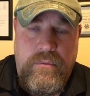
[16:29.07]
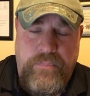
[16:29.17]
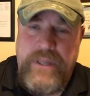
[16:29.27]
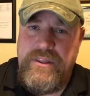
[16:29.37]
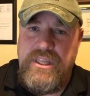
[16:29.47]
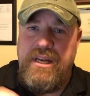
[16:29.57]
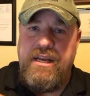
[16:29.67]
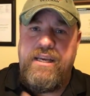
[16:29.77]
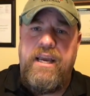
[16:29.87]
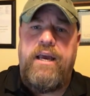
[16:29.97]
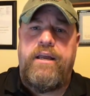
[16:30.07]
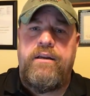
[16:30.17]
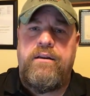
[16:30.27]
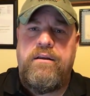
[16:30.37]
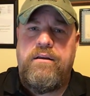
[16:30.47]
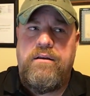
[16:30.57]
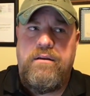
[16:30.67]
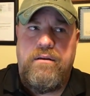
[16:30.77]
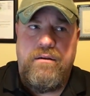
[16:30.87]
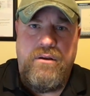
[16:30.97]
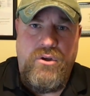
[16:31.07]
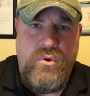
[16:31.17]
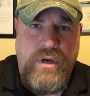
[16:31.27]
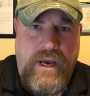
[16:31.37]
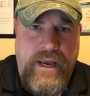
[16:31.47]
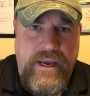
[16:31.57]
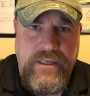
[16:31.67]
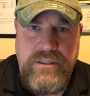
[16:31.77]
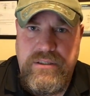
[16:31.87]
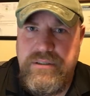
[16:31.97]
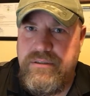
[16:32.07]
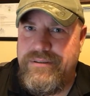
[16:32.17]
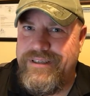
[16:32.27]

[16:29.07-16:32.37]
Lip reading: But then again, you guys